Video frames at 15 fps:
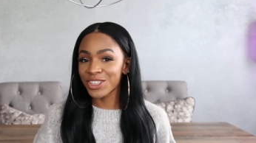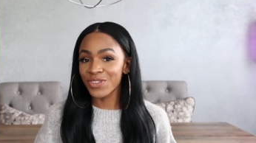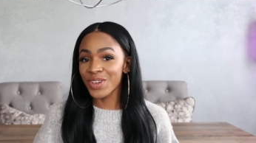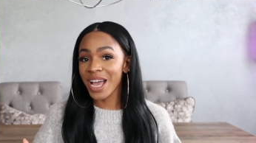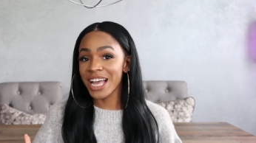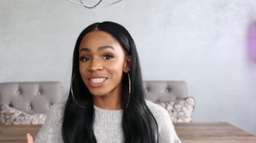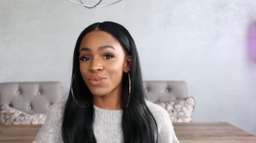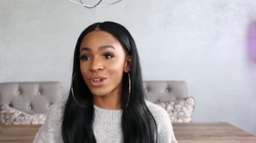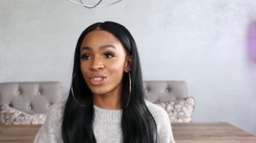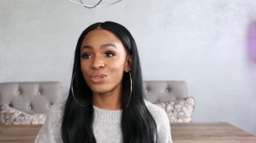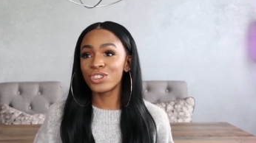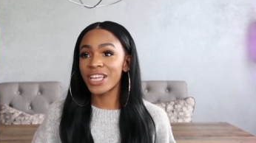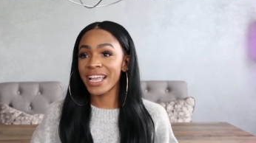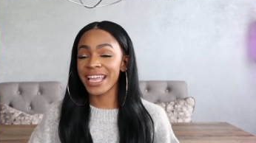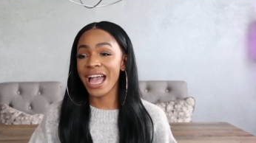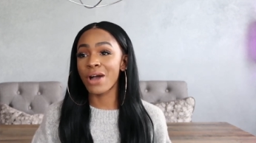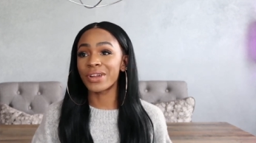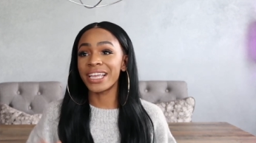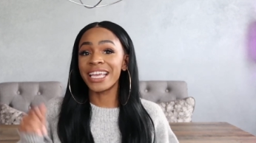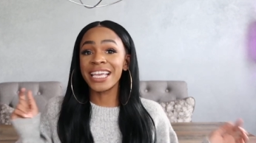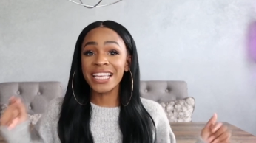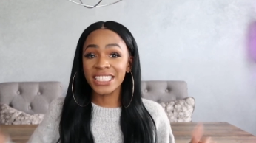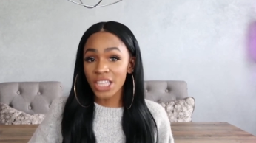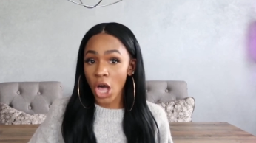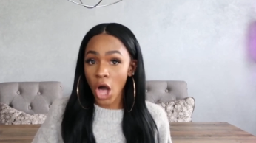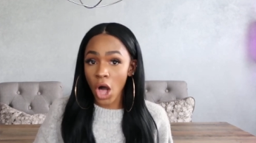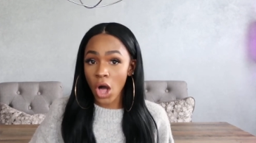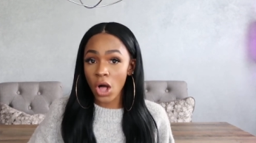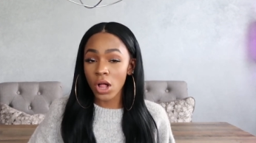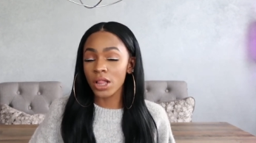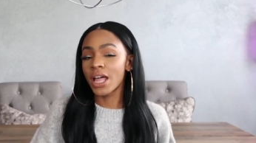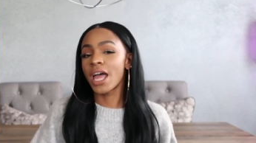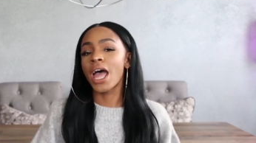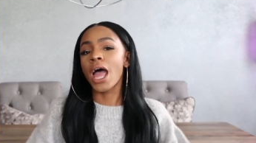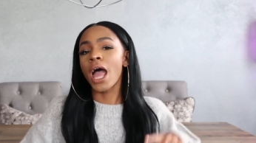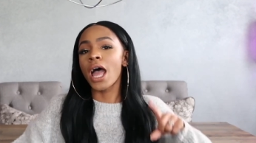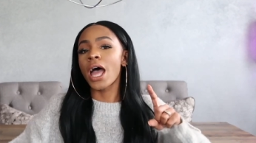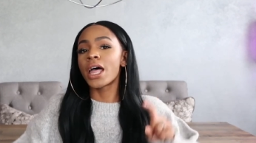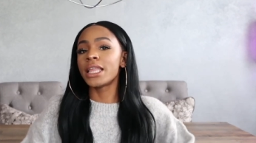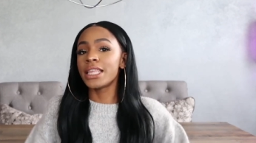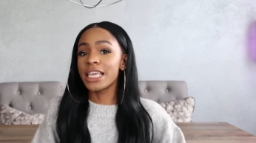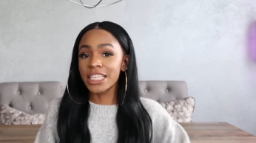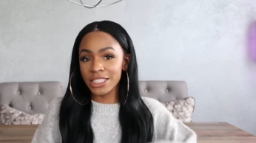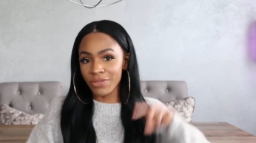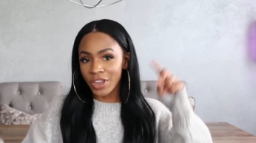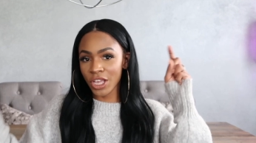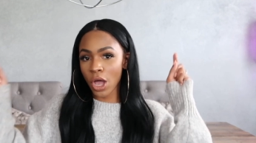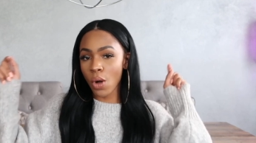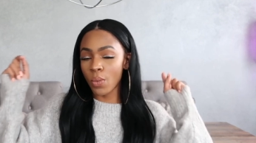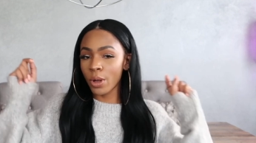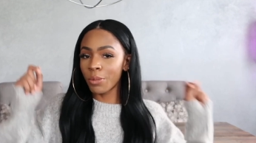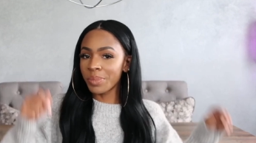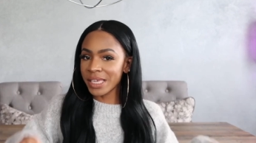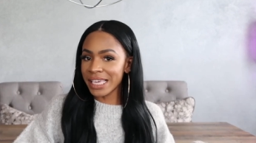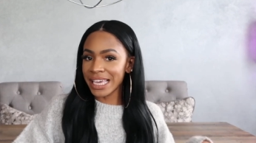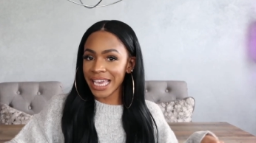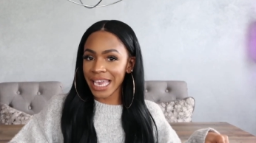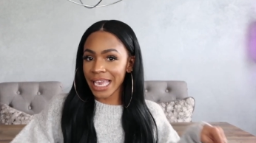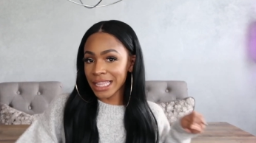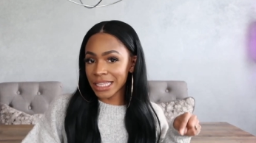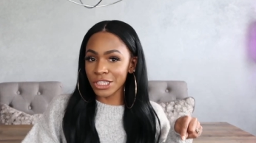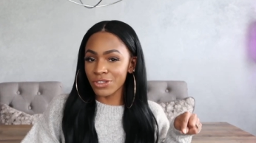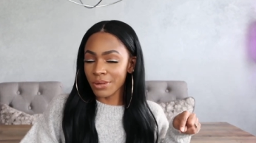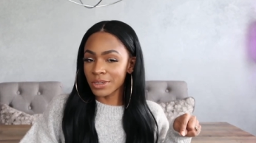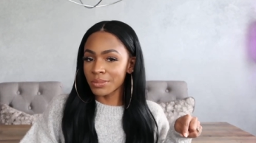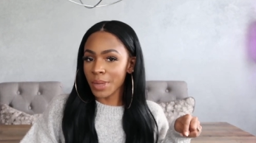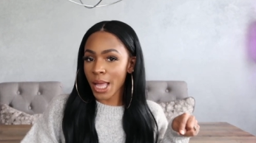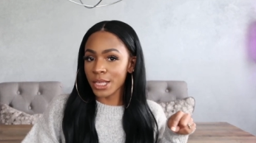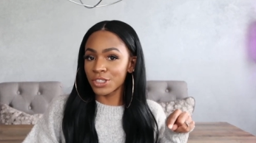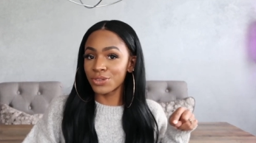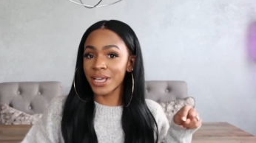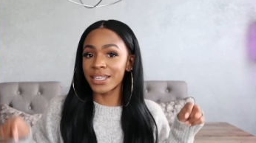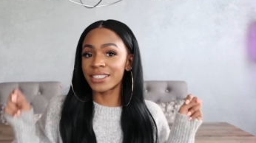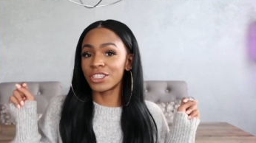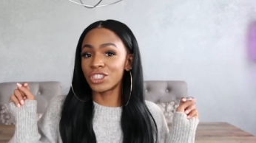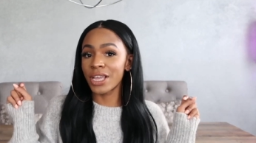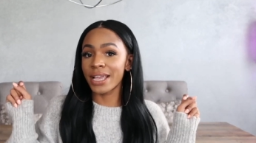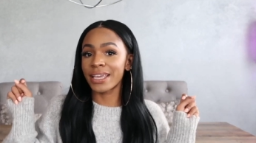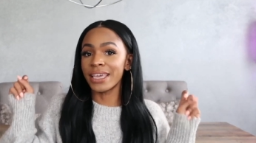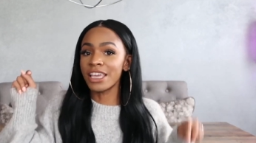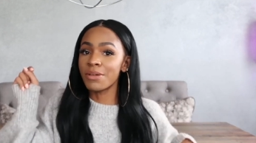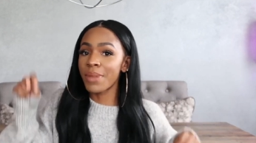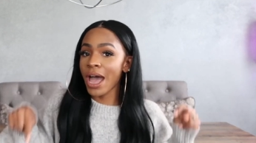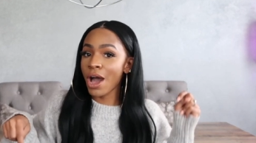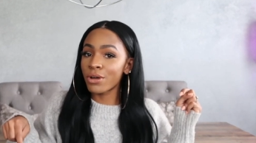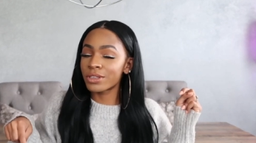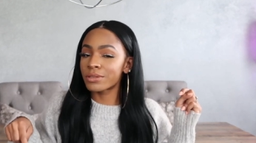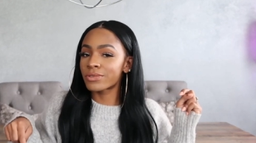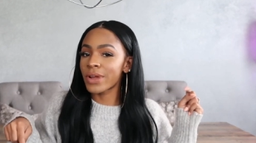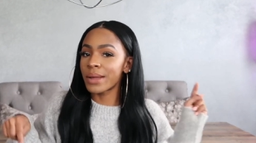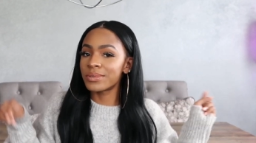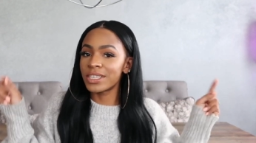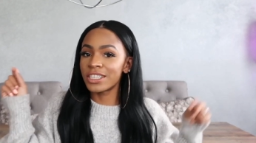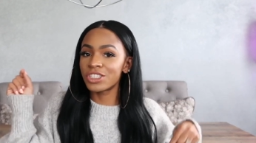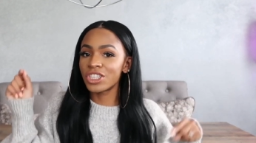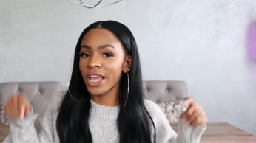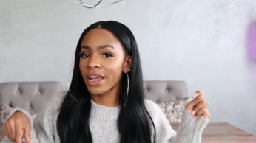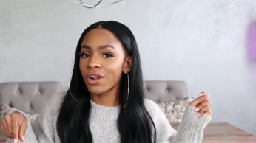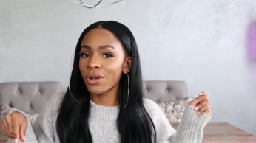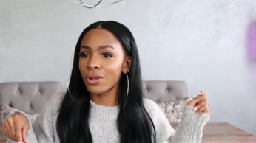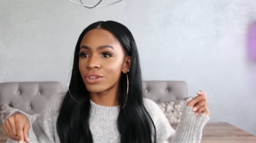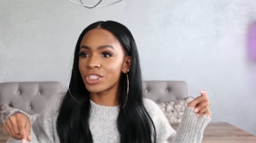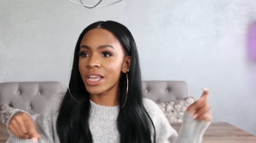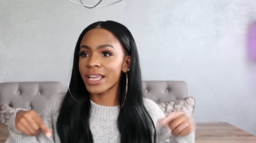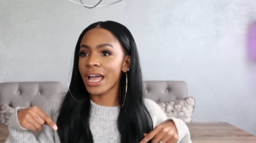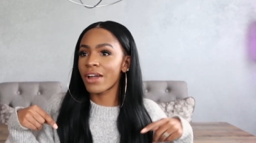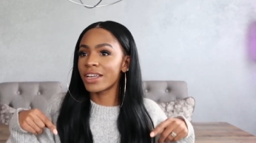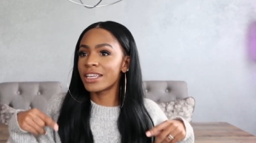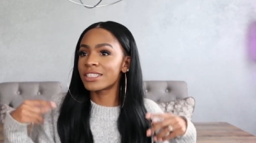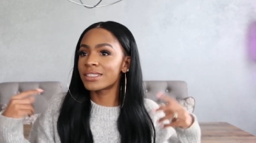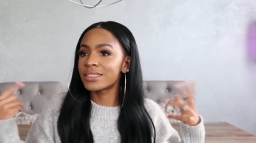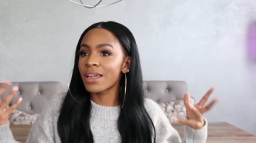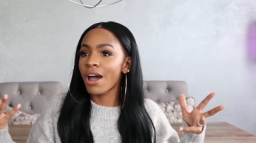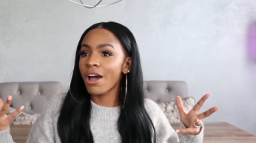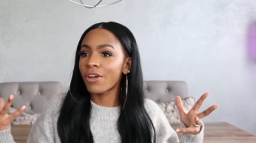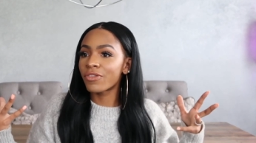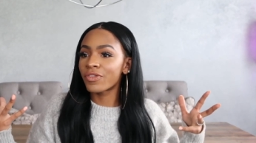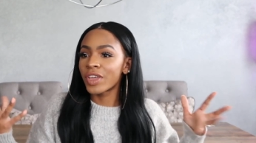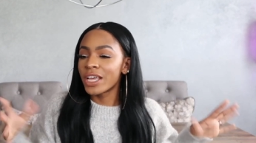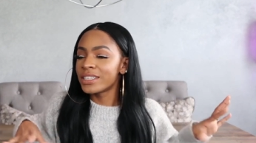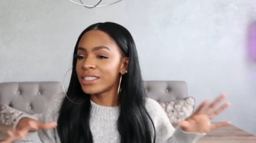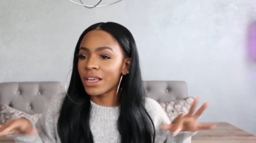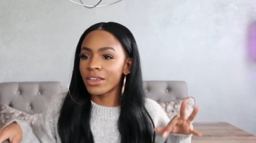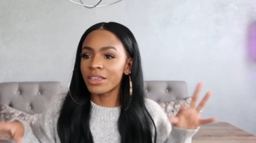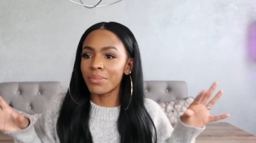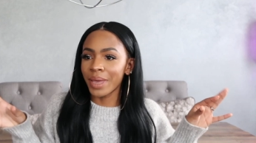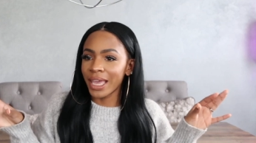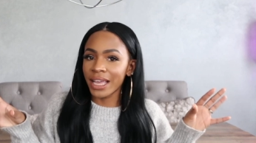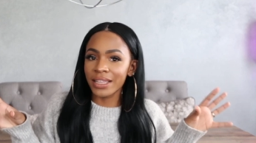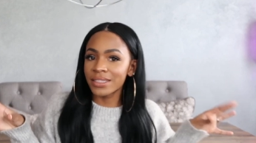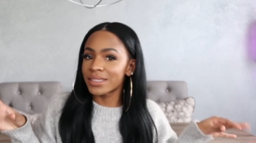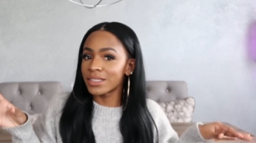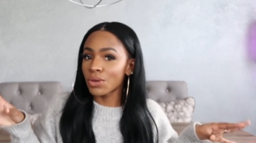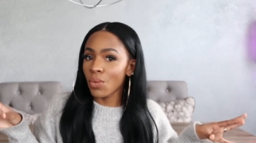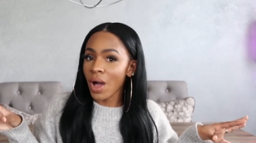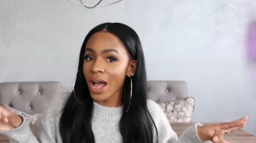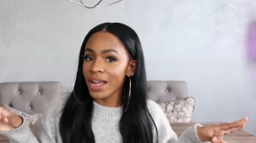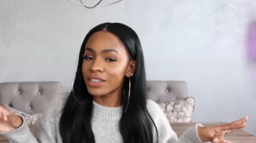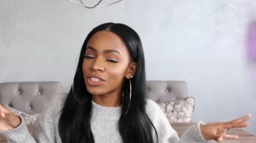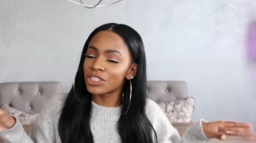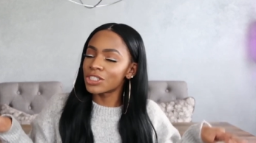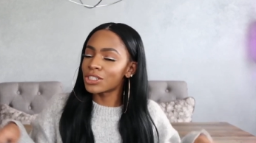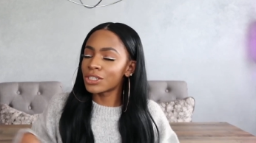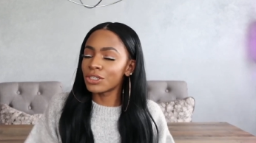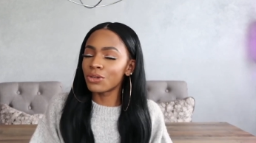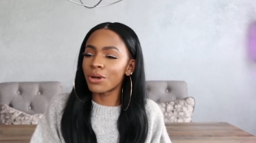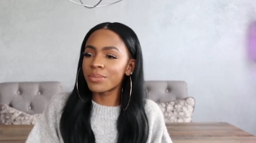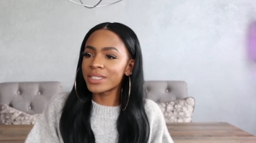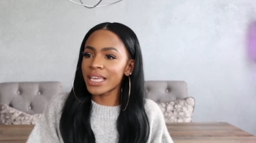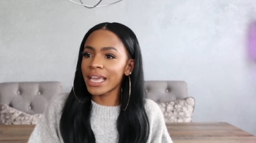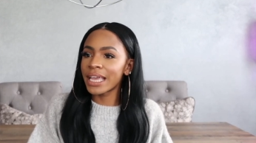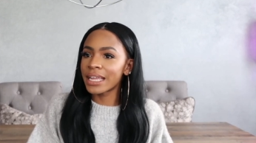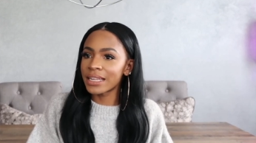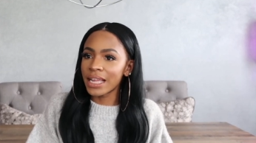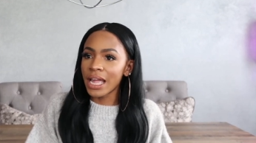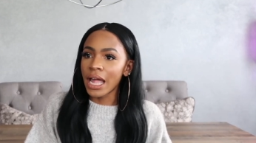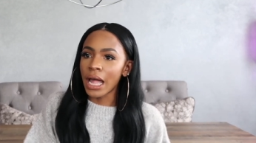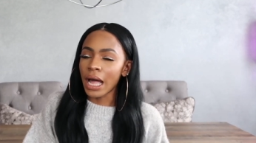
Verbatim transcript: So if you guys want to check out his haul, his video will be in the description box. You guys can check him out, subscribe to his channel, check out his stuff, tell your mans to watch, you know what I'm saying?